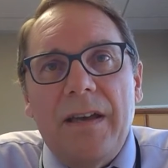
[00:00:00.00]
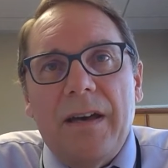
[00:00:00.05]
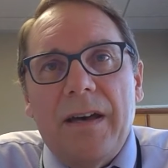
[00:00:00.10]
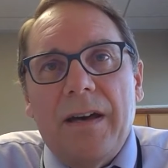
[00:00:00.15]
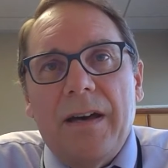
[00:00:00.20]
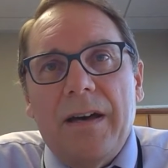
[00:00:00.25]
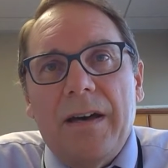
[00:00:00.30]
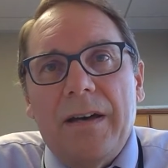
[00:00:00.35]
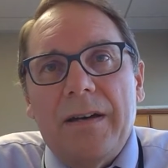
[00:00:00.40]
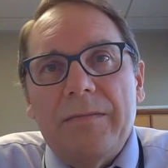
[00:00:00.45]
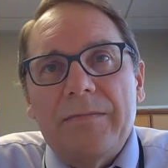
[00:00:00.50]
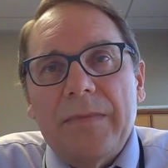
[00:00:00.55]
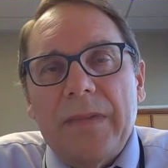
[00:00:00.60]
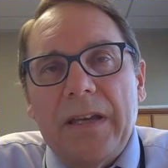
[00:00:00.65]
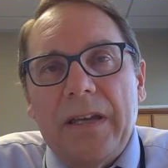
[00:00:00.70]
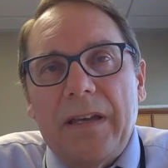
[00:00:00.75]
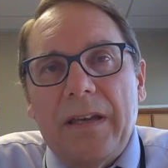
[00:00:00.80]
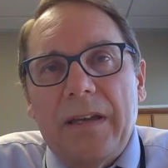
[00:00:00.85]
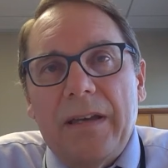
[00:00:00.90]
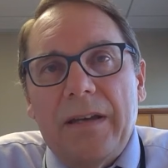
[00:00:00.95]

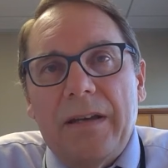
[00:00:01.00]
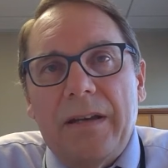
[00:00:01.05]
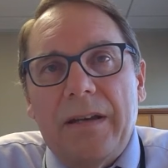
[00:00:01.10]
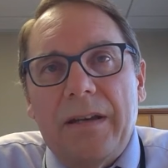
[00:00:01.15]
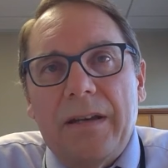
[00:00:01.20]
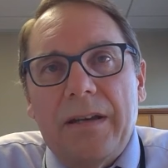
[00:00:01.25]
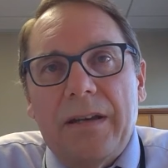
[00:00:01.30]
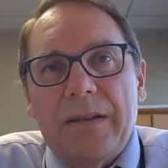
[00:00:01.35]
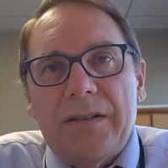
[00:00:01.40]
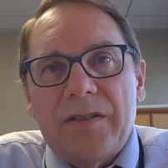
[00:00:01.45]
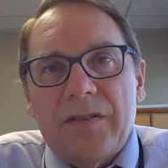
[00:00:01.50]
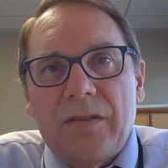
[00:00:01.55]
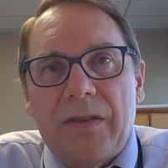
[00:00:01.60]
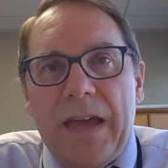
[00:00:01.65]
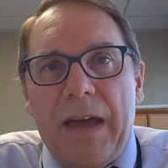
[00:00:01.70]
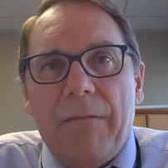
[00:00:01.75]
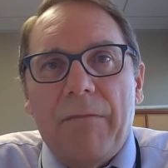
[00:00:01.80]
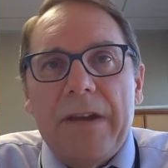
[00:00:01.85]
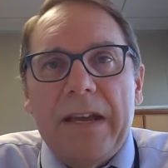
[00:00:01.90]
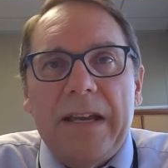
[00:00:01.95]
and so
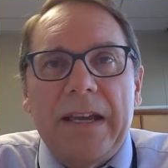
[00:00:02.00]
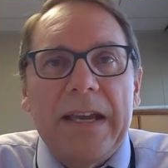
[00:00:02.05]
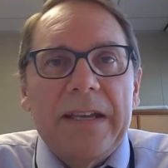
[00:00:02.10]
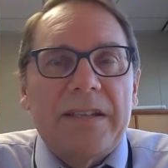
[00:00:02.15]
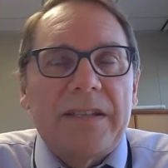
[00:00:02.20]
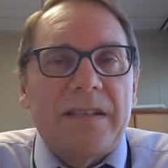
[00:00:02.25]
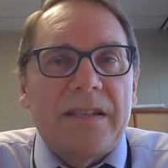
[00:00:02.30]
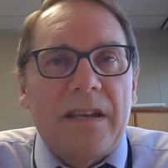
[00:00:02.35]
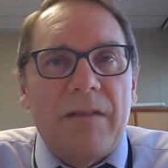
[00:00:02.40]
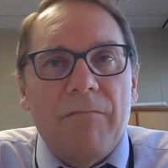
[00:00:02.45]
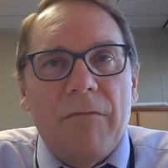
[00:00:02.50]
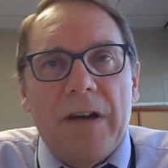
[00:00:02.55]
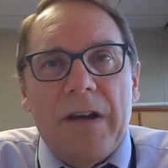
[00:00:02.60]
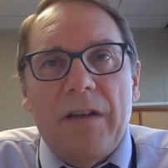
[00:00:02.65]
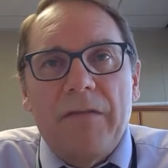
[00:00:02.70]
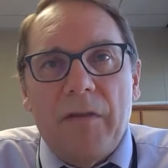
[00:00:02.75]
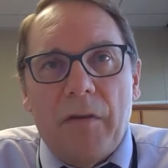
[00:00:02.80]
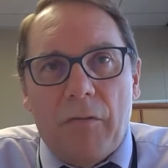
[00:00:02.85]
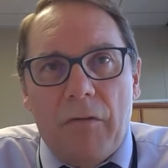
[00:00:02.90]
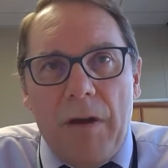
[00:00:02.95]
that we get somewhat
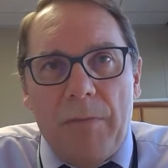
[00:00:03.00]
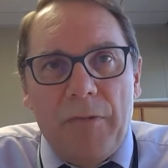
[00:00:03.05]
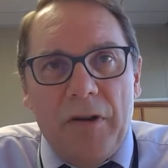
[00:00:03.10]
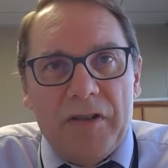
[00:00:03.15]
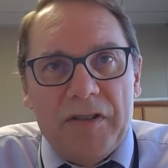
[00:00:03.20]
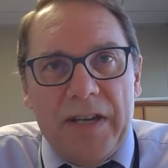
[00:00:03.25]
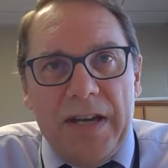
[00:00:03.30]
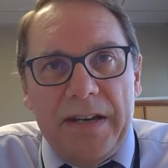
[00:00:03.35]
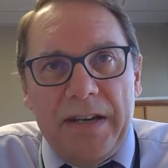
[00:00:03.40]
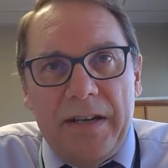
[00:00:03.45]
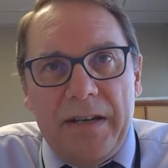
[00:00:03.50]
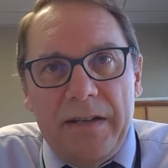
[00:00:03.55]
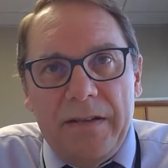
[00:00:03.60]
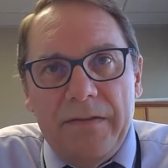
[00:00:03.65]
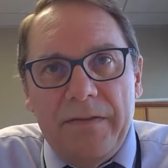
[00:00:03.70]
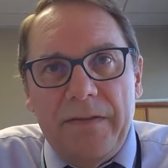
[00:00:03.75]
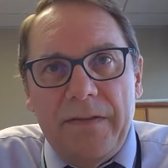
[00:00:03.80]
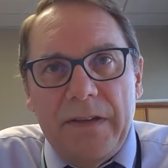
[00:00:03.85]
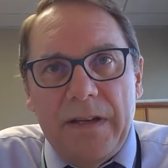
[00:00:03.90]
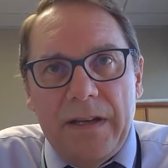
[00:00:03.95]
of a
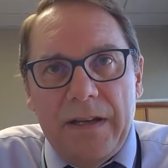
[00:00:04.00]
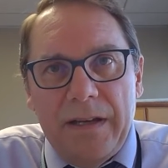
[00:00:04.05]
representative